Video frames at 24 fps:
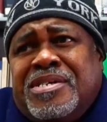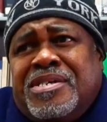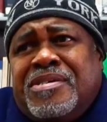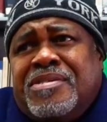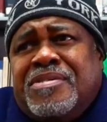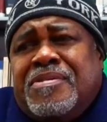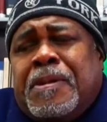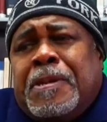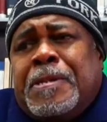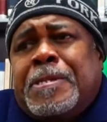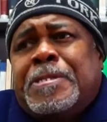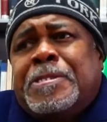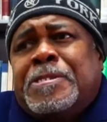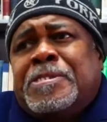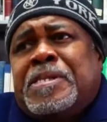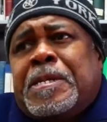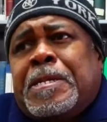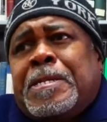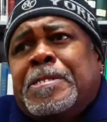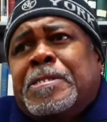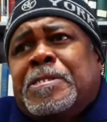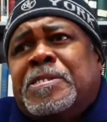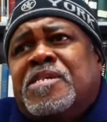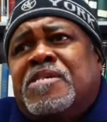like when, they, when
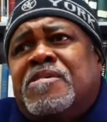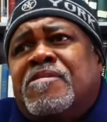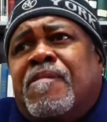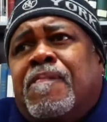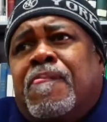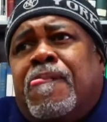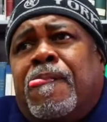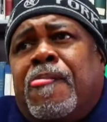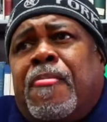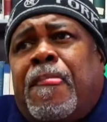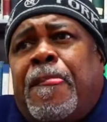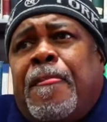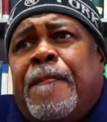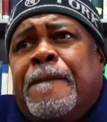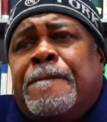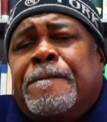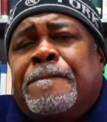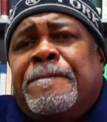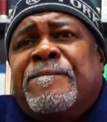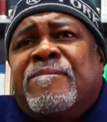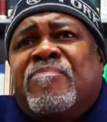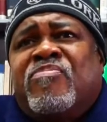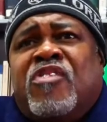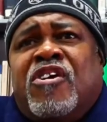you were seeing this.
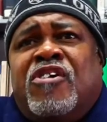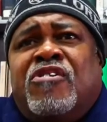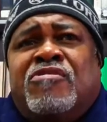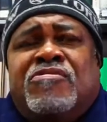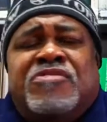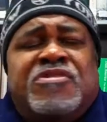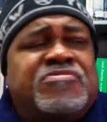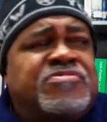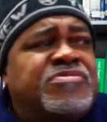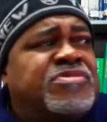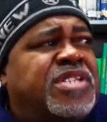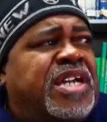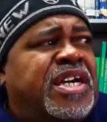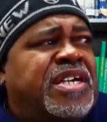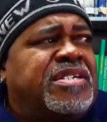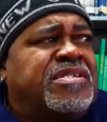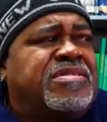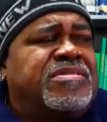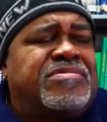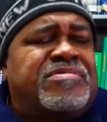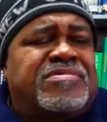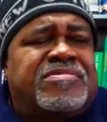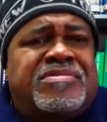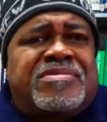As this oh, this is like
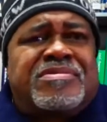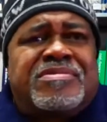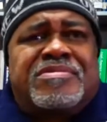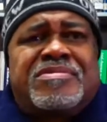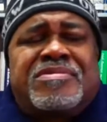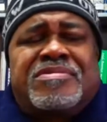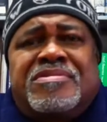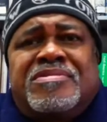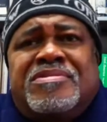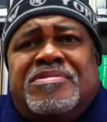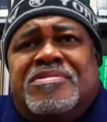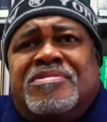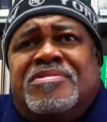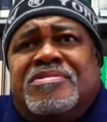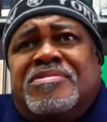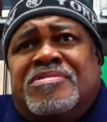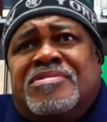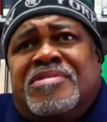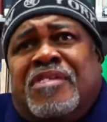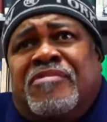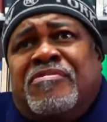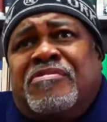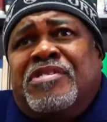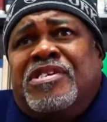
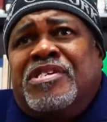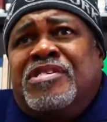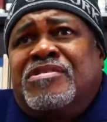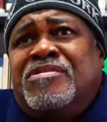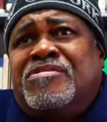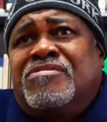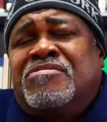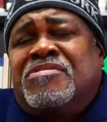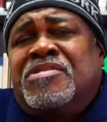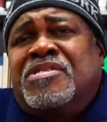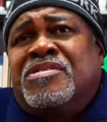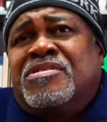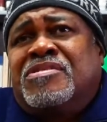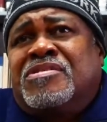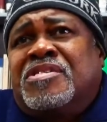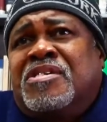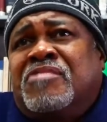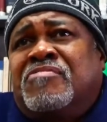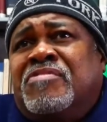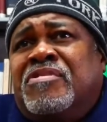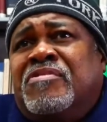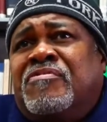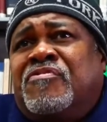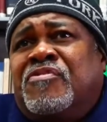73,
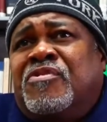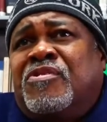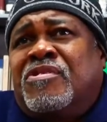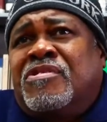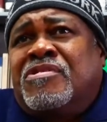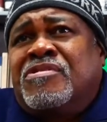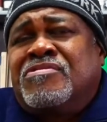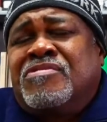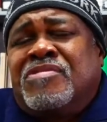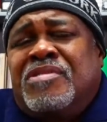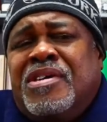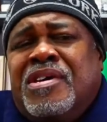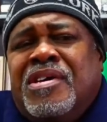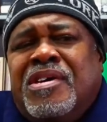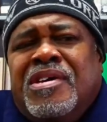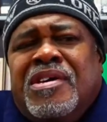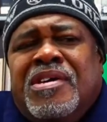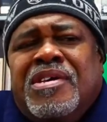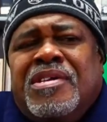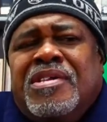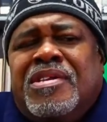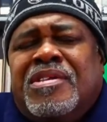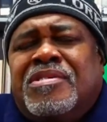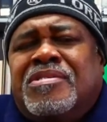74. Cause,
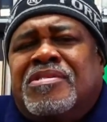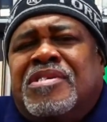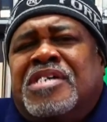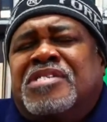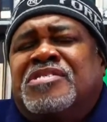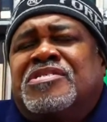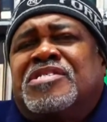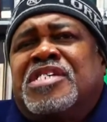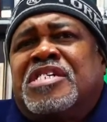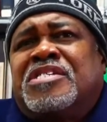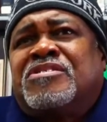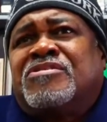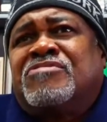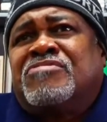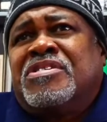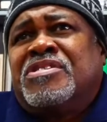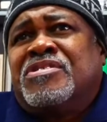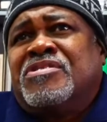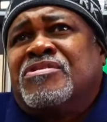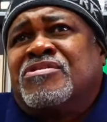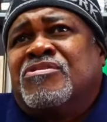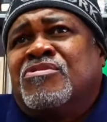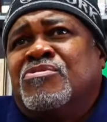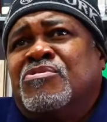I had to take the train
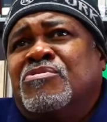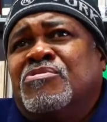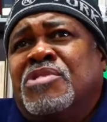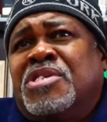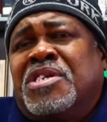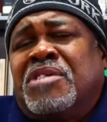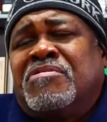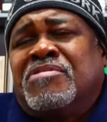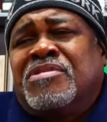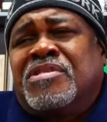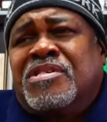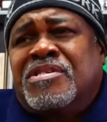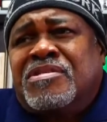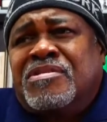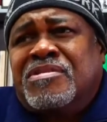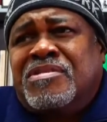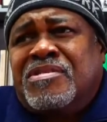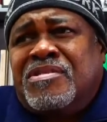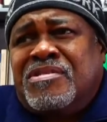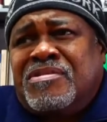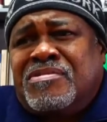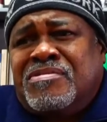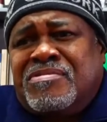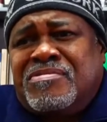to school and everything.
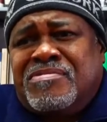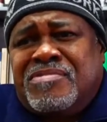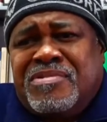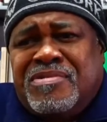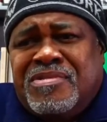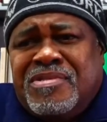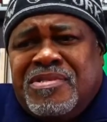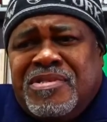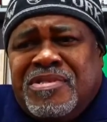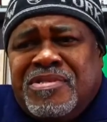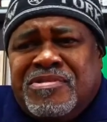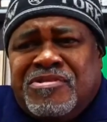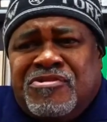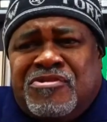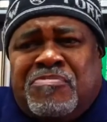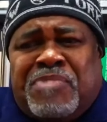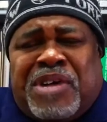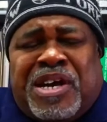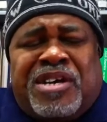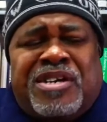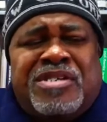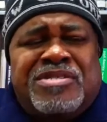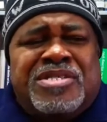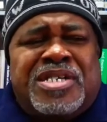And to
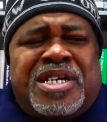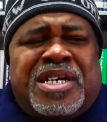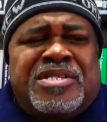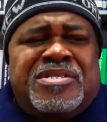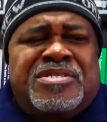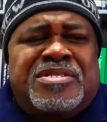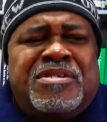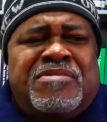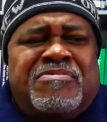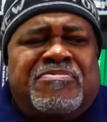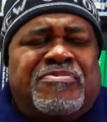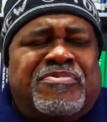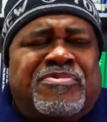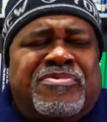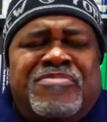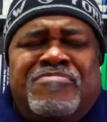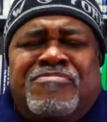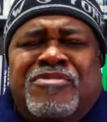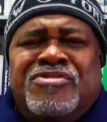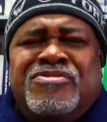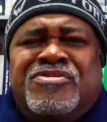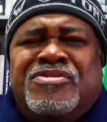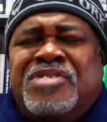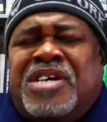my cousin's house stuff,
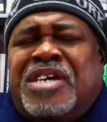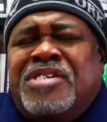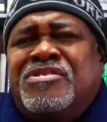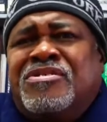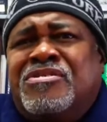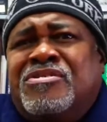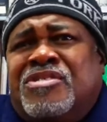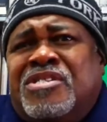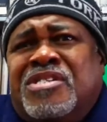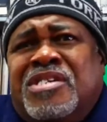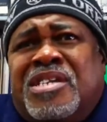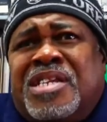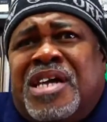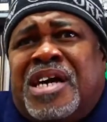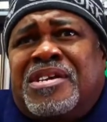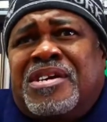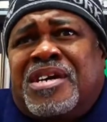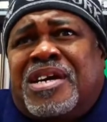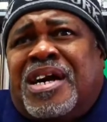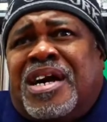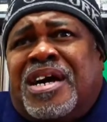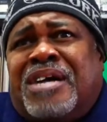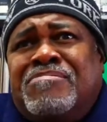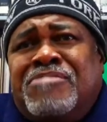most, I used to see a lot
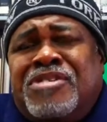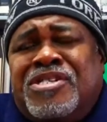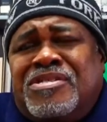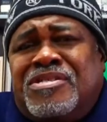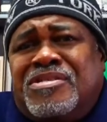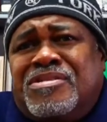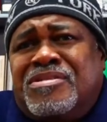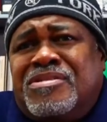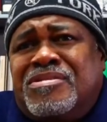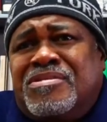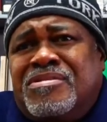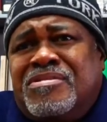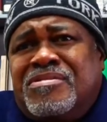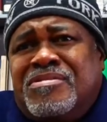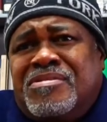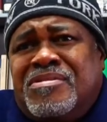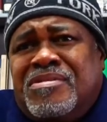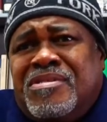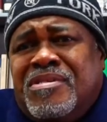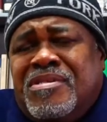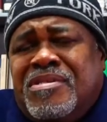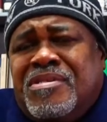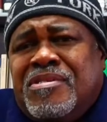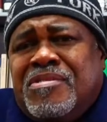of comets.
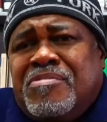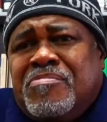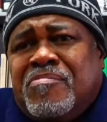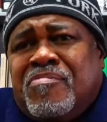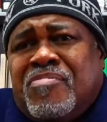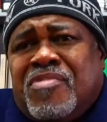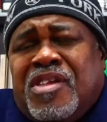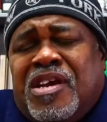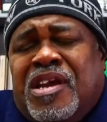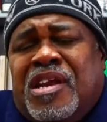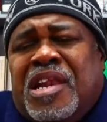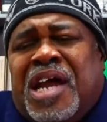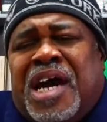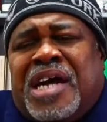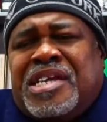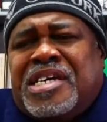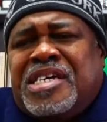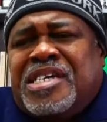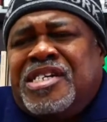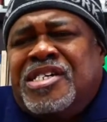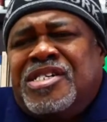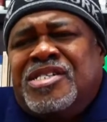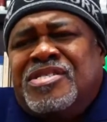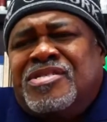Yeah. A lot
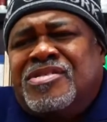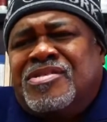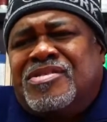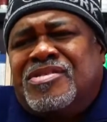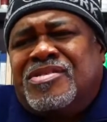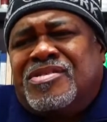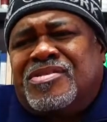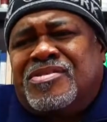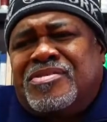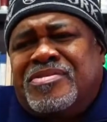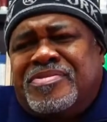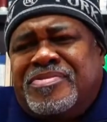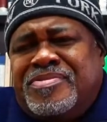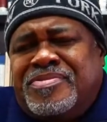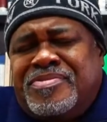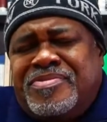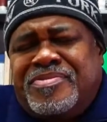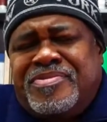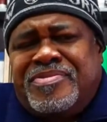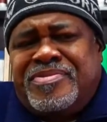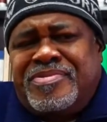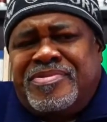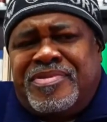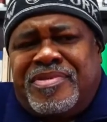of ends.
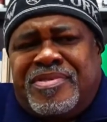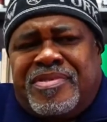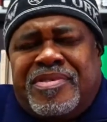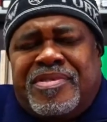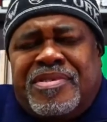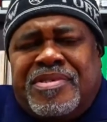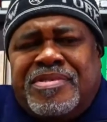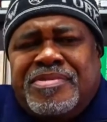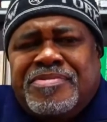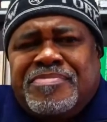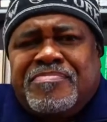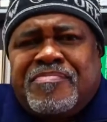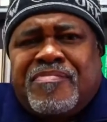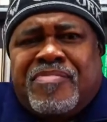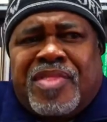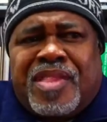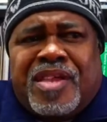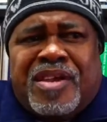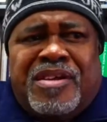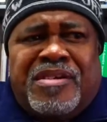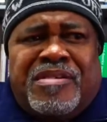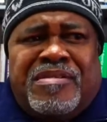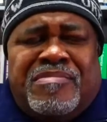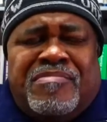Mm -hmm, mm
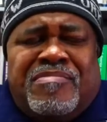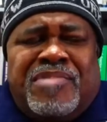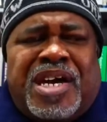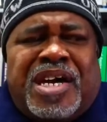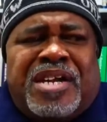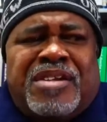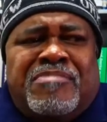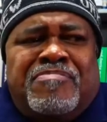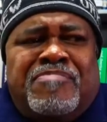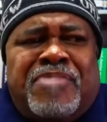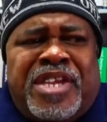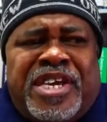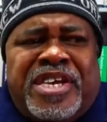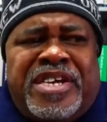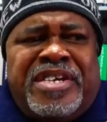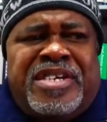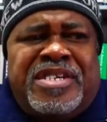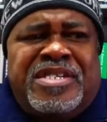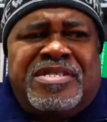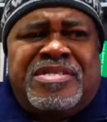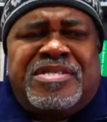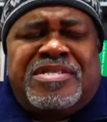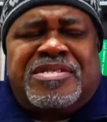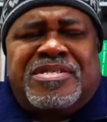-hmm. And a lot of
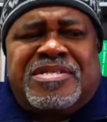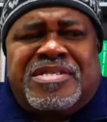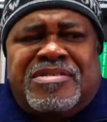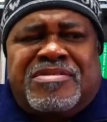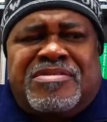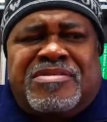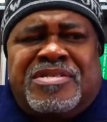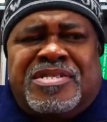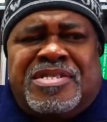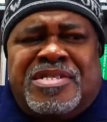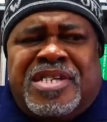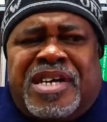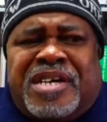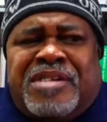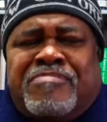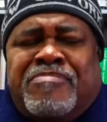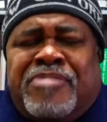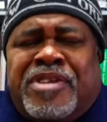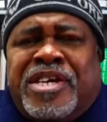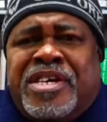blades. I see a lot of